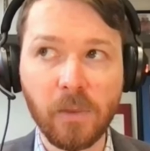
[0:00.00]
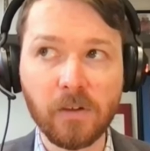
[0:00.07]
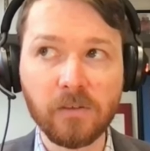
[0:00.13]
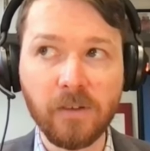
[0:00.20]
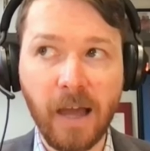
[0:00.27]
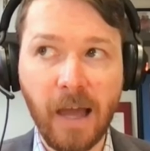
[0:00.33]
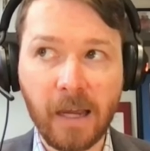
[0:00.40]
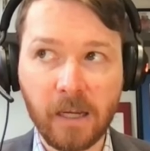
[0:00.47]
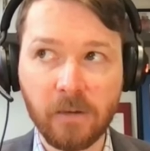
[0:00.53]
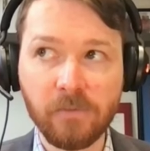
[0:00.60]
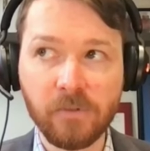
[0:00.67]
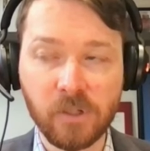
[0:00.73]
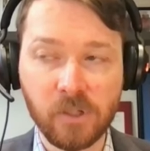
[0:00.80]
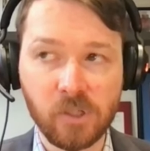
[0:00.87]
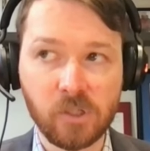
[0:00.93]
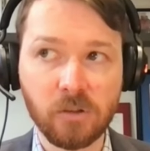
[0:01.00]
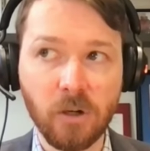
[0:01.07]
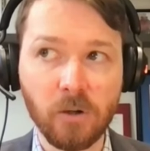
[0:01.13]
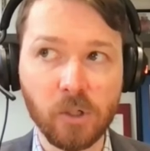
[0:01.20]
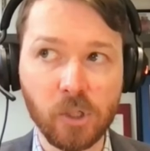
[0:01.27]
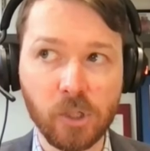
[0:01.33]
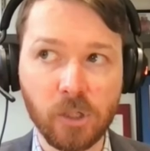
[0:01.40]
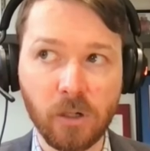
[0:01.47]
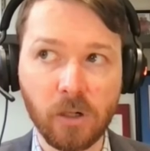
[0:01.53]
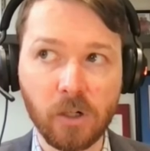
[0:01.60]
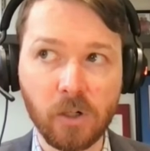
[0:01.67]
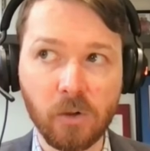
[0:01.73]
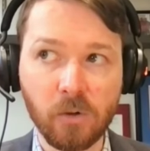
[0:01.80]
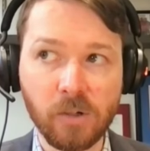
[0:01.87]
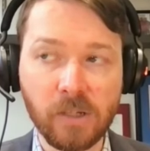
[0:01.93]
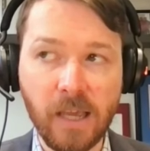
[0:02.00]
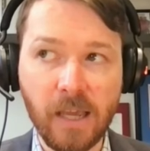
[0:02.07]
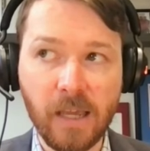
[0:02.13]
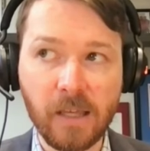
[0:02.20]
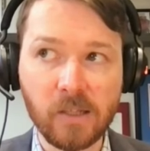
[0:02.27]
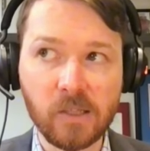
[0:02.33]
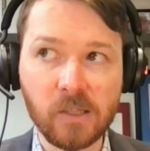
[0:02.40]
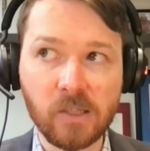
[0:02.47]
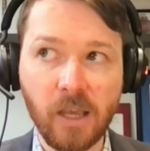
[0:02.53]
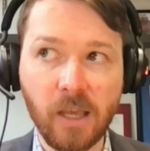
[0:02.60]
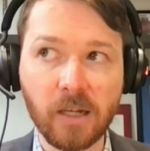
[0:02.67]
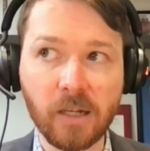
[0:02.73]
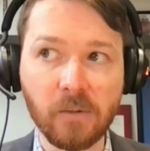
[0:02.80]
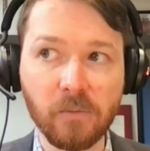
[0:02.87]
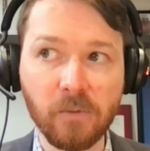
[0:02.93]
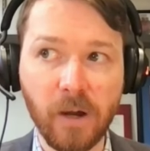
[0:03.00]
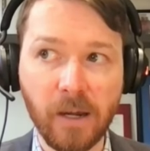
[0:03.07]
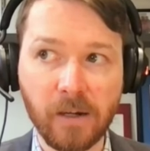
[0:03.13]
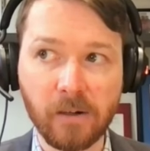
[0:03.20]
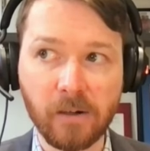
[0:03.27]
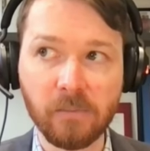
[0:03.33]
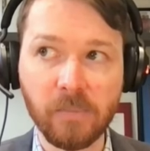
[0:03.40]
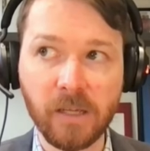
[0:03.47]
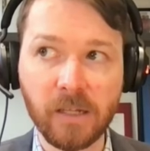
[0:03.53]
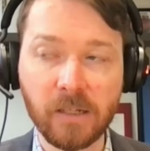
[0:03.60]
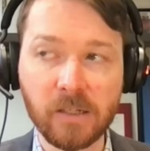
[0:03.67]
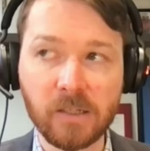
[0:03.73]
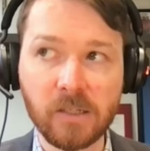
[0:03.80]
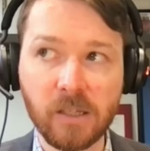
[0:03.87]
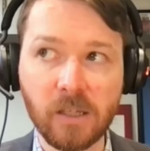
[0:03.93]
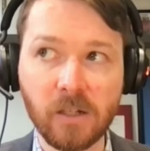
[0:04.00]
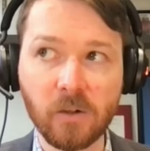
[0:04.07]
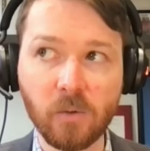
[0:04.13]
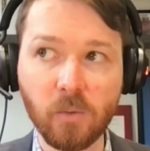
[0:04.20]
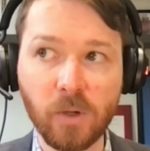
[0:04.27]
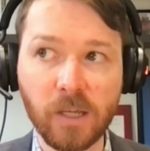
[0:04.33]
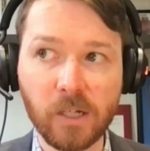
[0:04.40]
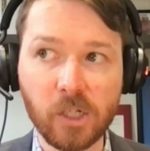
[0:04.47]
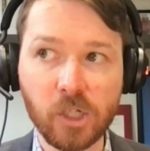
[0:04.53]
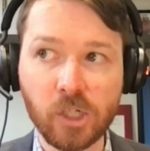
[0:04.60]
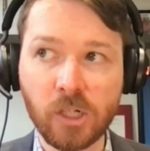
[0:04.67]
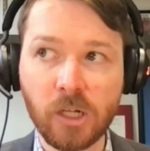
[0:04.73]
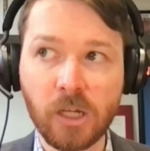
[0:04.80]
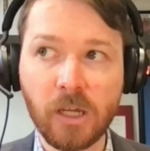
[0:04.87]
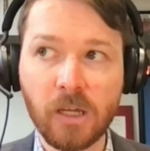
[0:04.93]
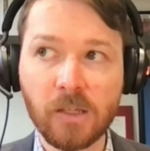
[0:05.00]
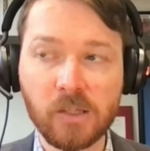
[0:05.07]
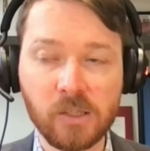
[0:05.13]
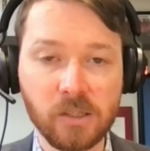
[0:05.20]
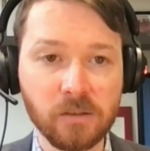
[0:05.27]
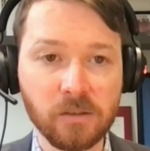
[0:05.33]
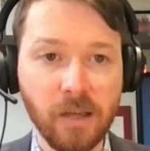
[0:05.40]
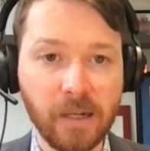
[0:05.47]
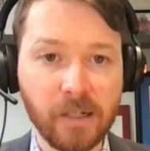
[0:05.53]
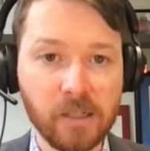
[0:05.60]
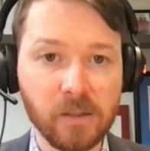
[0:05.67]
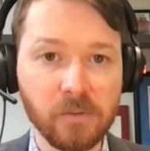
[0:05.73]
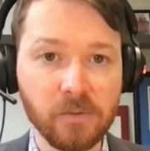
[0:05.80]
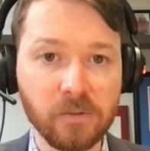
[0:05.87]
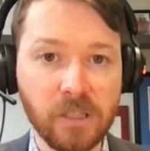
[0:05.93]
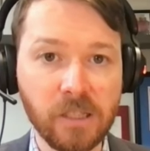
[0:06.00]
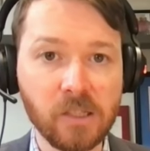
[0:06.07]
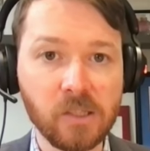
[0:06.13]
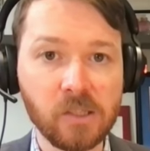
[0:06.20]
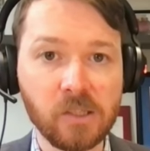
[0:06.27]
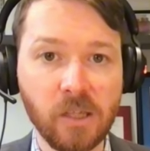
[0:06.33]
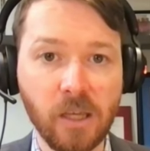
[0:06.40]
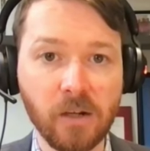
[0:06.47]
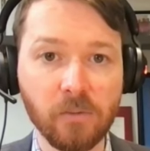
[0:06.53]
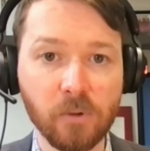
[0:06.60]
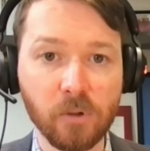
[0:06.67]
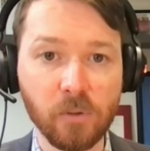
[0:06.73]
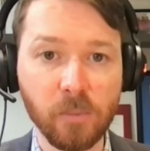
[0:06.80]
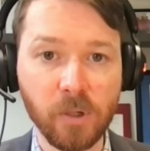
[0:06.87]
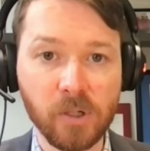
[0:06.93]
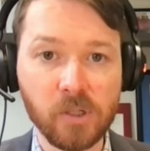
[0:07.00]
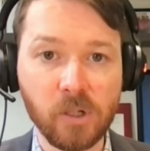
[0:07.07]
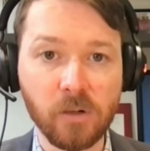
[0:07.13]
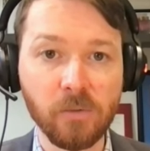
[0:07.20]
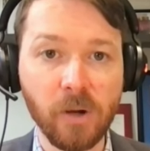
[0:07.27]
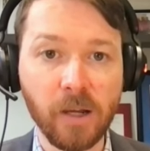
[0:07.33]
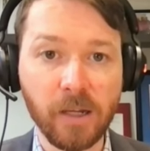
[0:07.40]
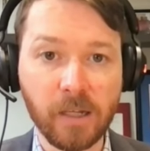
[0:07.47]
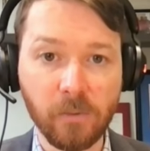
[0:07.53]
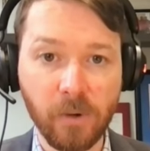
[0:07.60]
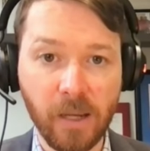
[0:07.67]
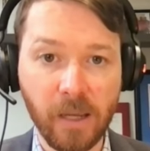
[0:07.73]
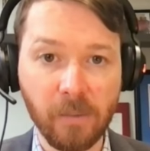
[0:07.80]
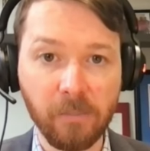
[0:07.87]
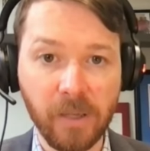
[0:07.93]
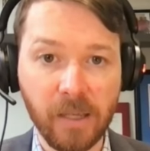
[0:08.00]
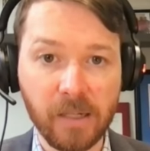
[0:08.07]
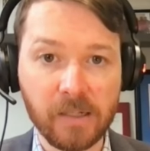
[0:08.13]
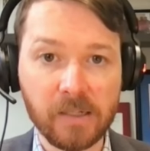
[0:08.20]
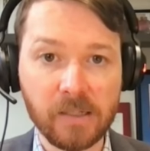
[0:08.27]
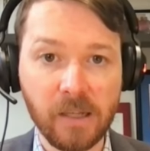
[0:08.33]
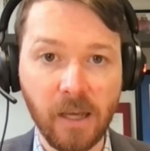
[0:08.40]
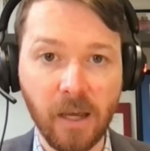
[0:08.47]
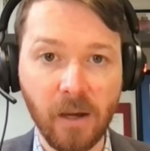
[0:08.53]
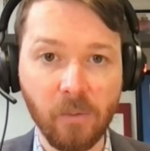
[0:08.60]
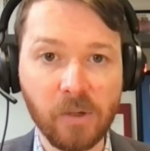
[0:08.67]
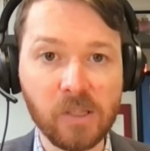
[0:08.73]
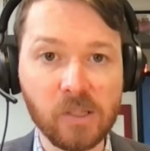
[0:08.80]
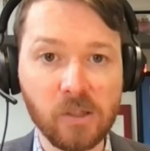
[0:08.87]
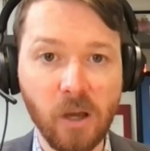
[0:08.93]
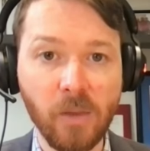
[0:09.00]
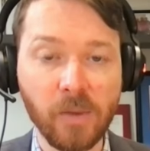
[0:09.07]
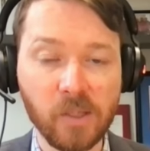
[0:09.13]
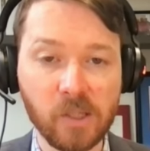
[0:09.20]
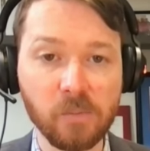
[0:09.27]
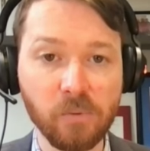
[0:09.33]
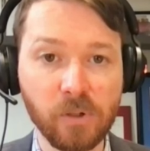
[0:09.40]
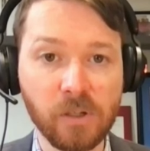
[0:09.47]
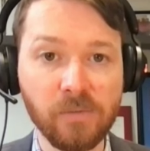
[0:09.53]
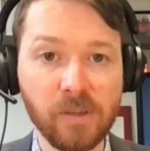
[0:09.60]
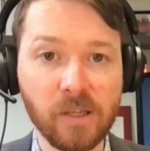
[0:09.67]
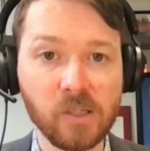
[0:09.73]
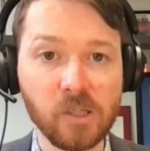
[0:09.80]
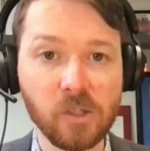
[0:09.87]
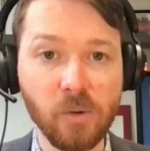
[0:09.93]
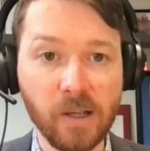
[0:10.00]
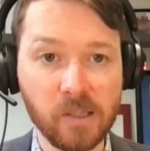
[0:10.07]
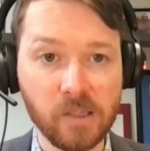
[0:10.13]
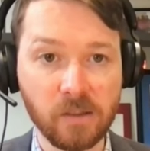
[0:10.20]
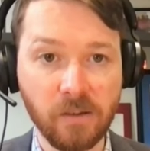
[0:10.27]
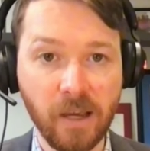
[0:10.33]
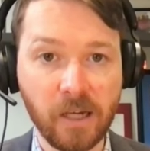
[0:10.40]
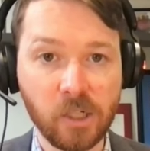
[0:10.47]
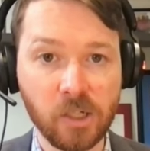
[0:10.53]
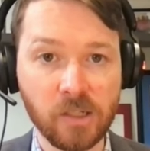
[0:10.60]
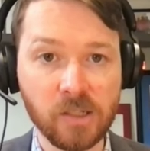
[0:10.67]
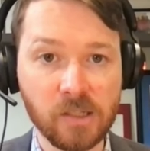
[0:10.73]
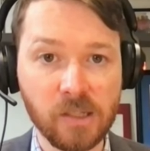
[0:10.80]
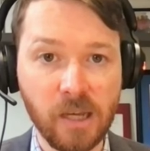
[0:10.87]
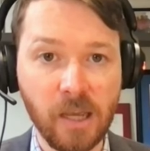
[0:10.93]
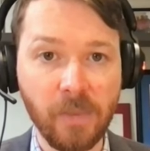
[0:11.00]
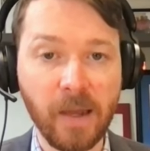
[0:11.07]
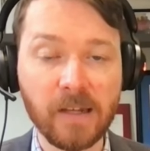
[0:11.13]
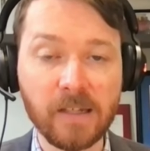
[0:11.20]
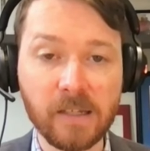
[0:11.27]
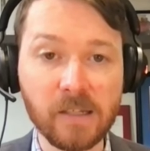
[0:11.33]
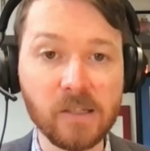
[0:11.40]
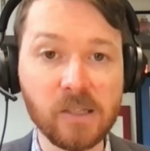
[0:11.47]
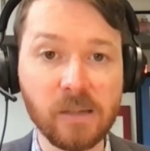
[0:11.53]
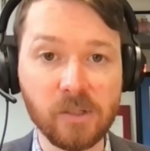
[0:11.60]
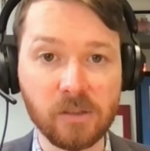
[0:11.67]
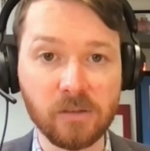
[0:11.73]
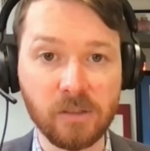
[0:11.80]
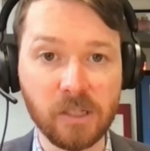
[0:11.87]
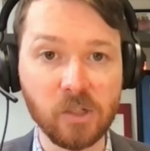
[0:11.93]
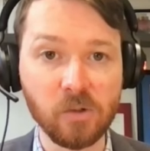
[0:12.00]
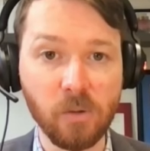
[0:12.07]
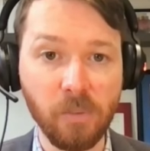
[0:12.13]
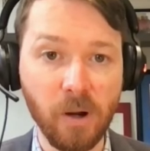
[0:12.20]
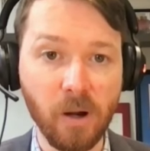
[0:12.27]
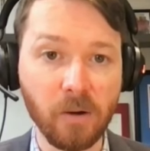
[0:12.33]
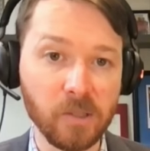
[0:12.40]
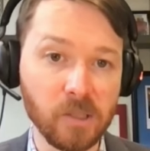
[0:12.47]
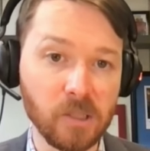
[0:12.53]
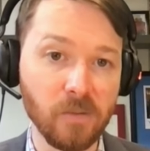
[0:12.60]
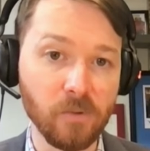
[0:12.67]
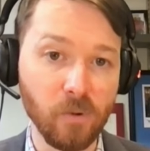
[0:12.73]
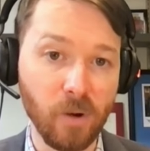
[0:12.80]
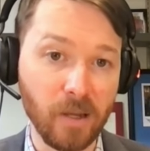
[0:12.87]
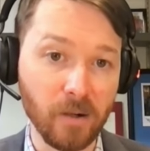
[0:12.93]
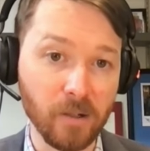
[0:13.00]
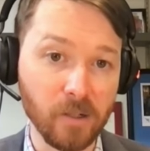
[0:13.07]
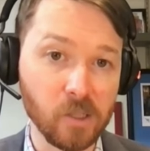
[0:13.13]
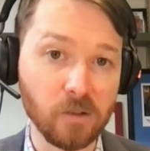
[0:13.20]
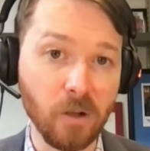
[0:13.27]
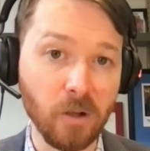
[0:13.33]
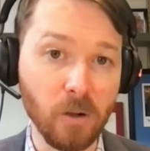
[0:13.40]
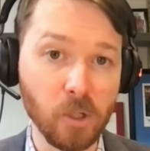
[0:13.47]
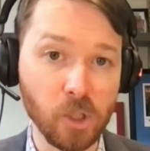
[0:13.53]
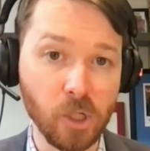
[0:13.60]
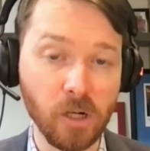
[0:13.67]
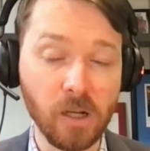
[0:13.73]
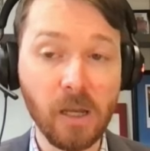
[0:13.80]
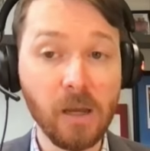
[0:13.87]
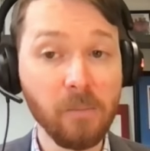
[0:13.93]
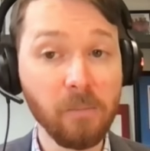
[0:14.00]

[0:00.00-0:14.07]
the lack of disclosure creates an environment in which selective leaks and rumors are running rampant. We saw this in previous U.S. elections, and that did seem to lead to a policy of greater disclosure,